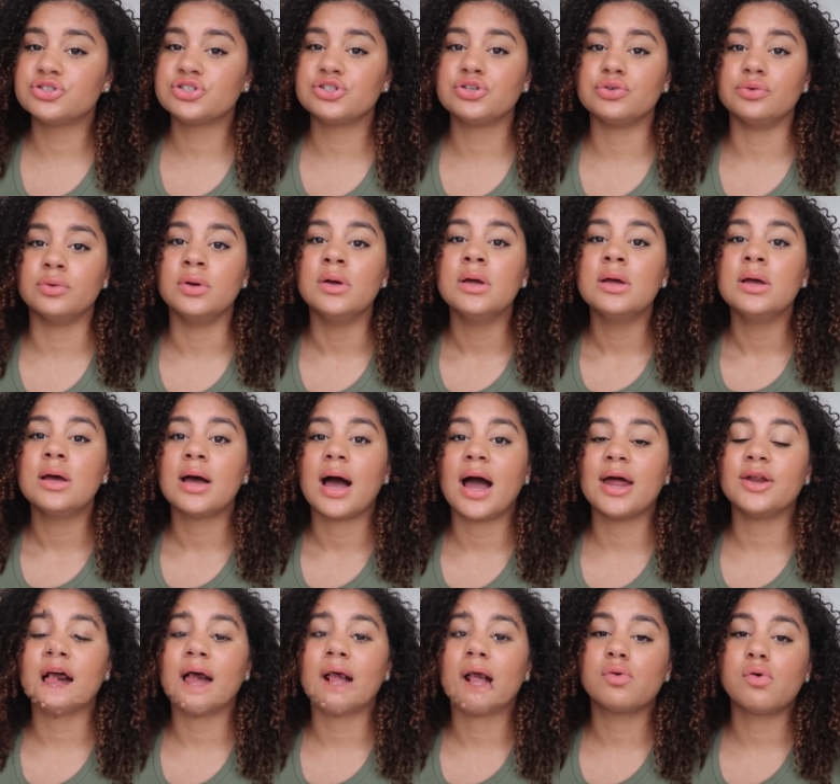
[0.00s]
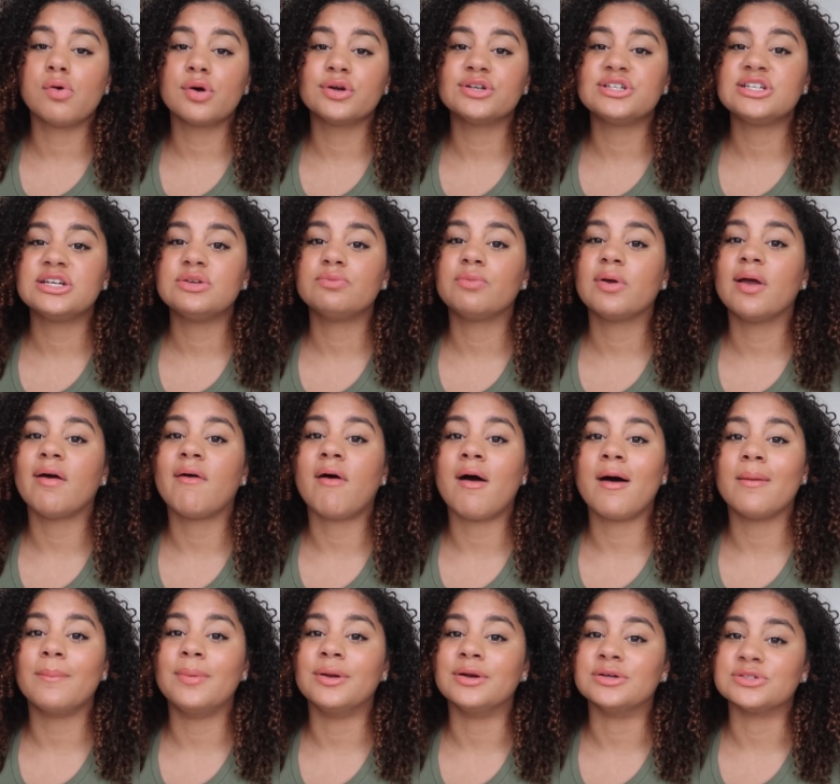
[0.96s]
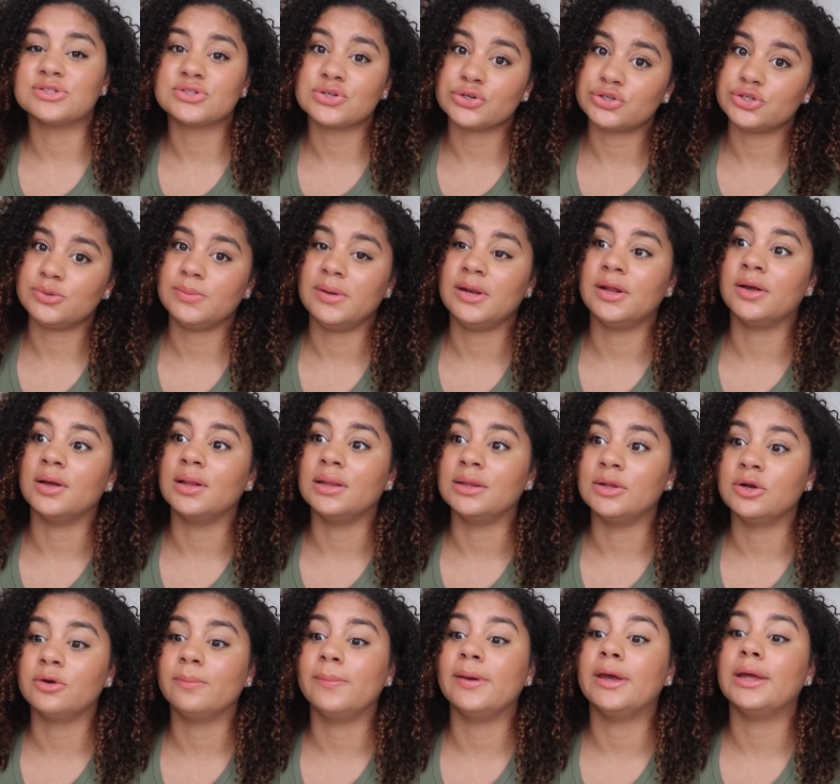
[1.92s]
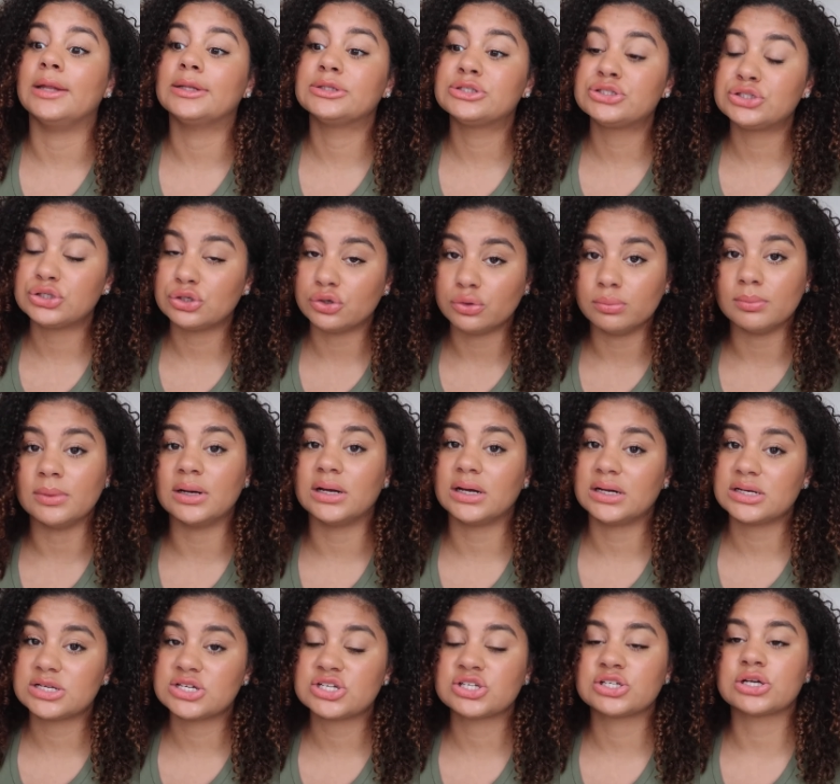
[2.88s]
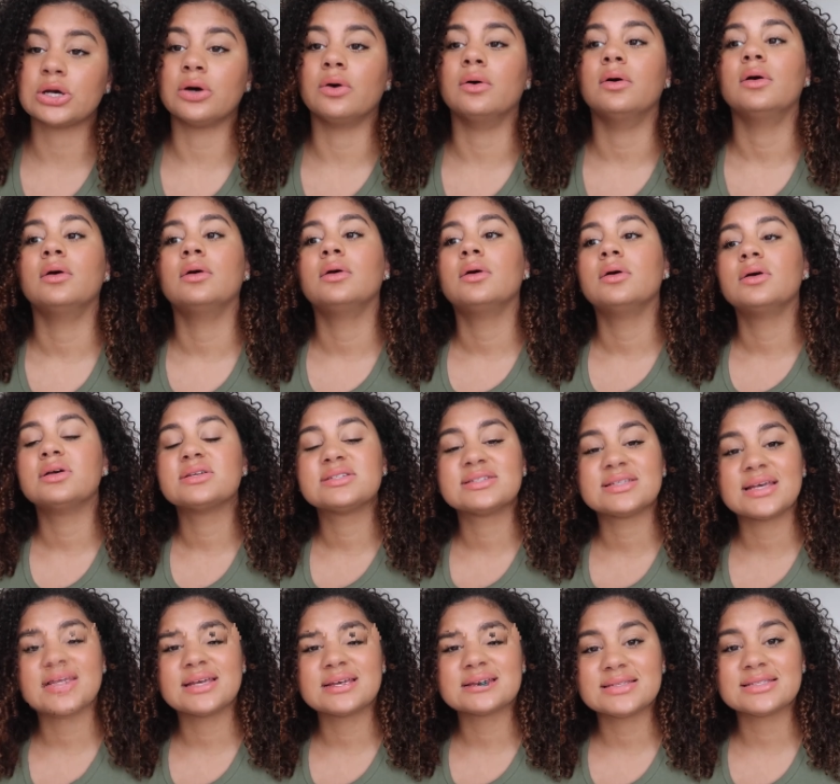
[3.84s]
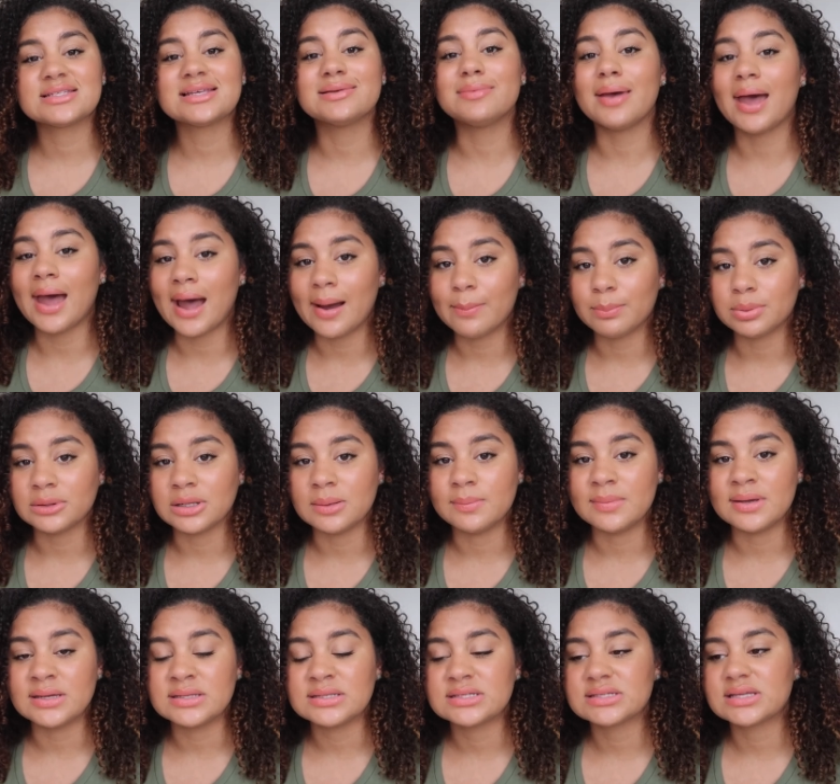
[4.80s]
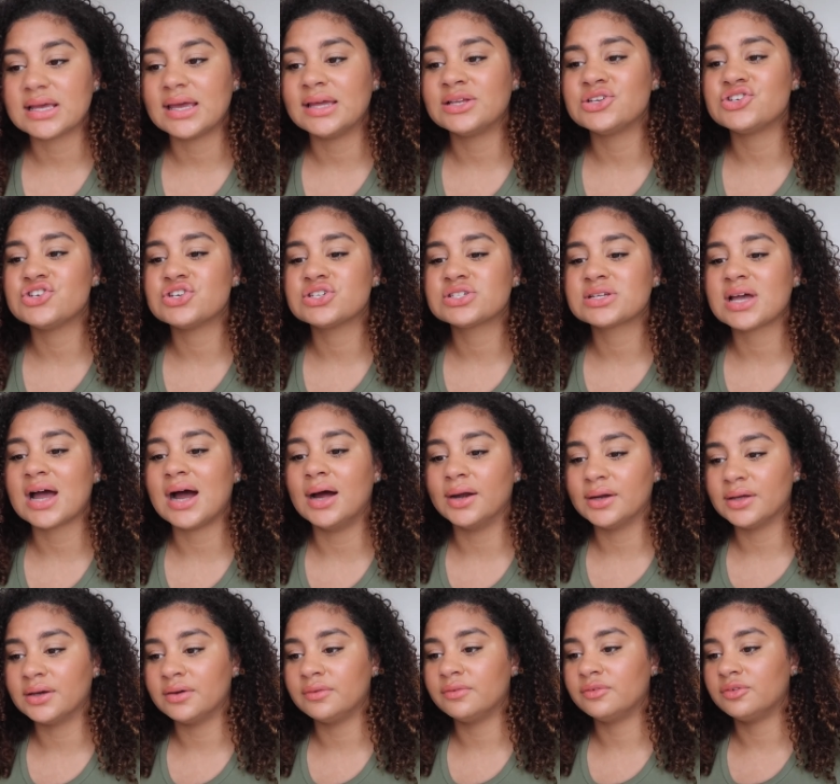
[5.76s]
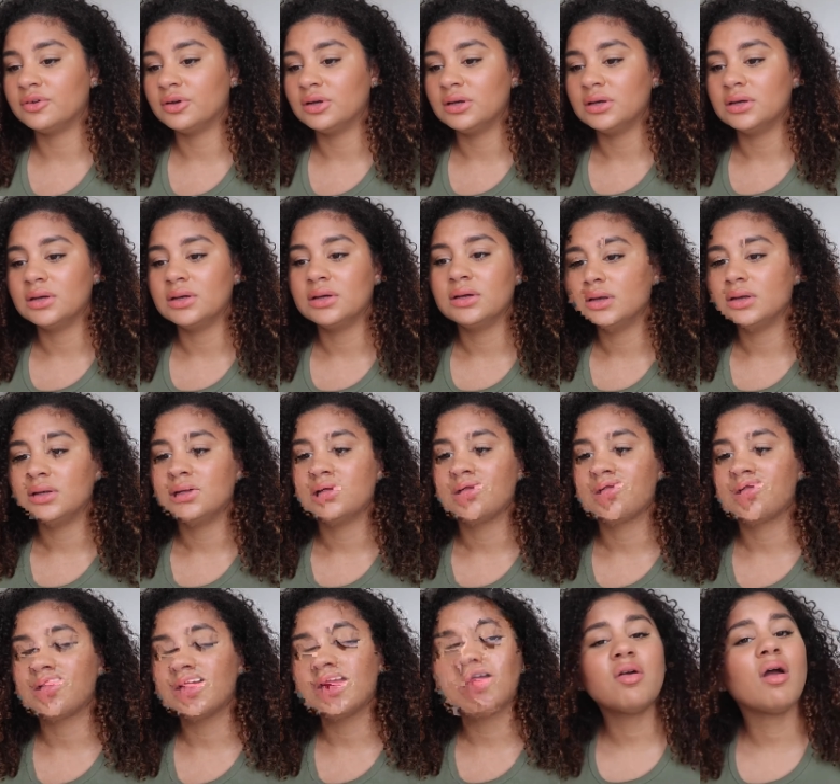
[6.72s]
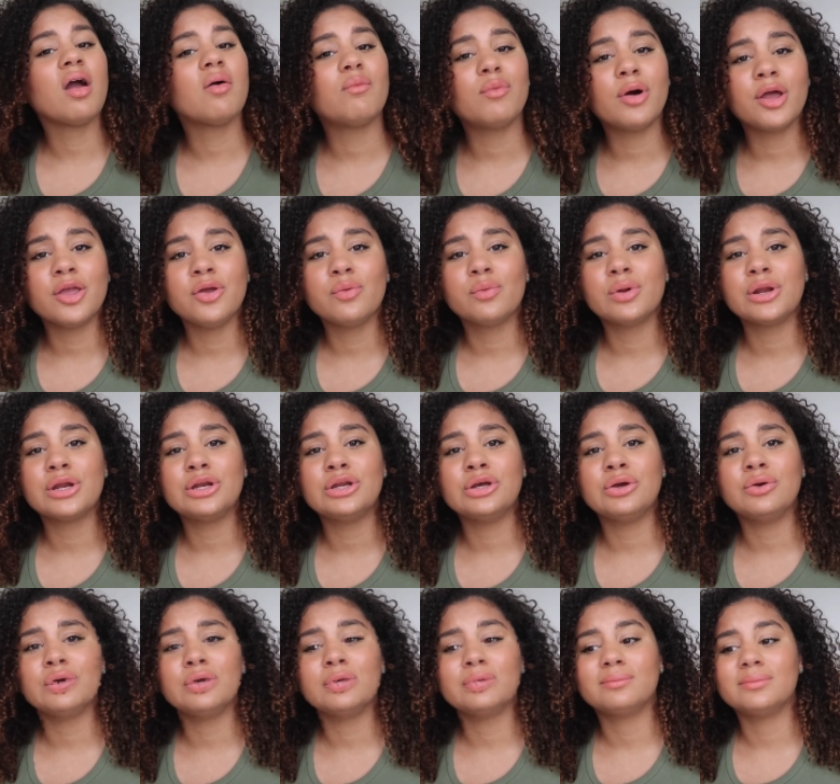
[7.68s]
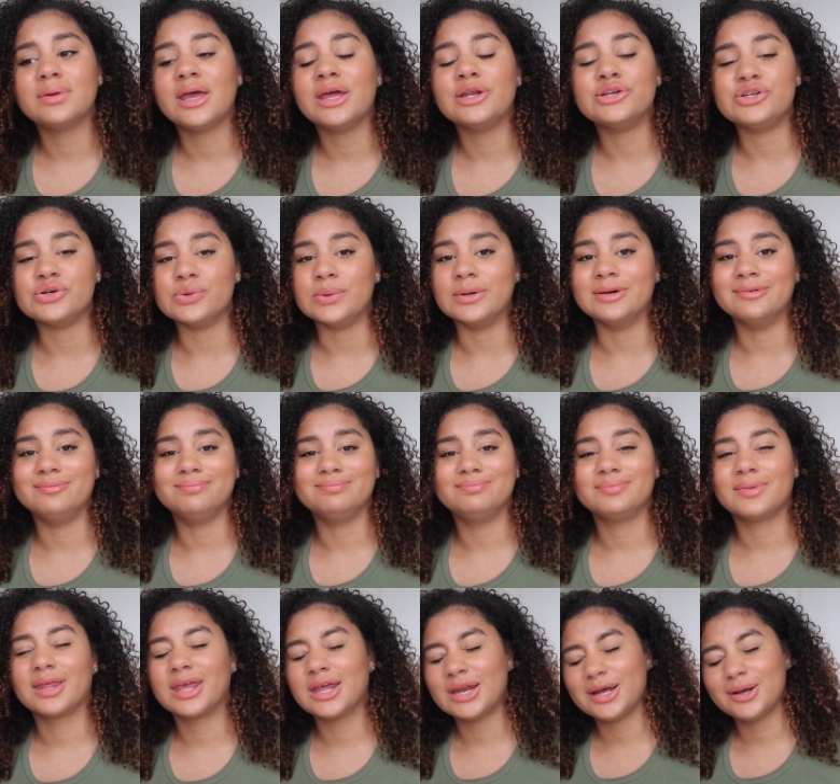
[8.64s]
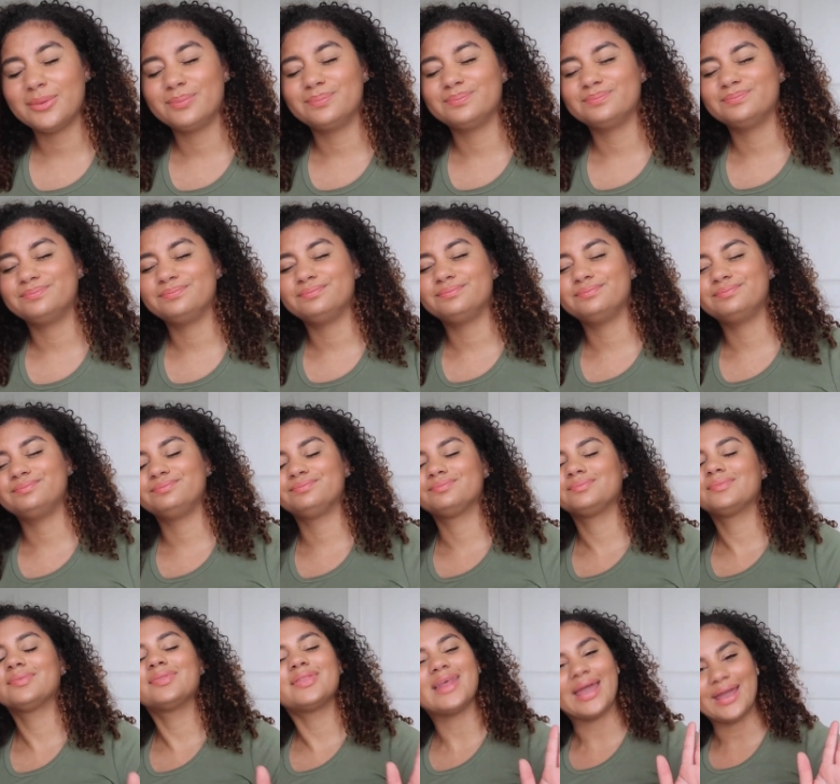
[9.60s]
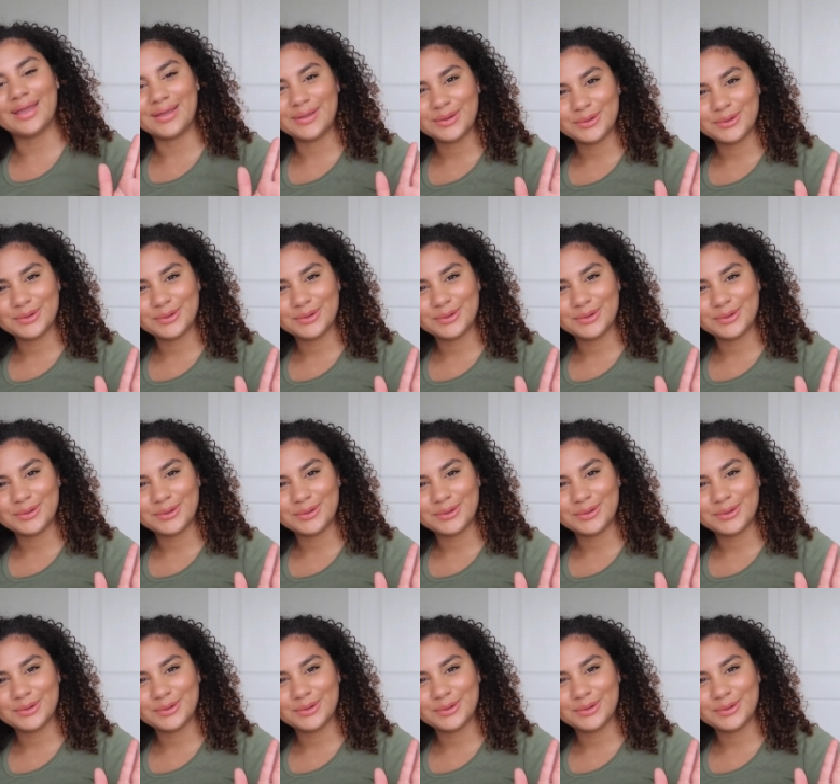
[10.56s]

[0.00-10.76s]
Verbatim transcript: too. I know in quarantine we all been on social media a little bit too much. So set some app limits and just kind of figure out what you want to do and do it, you know? Thank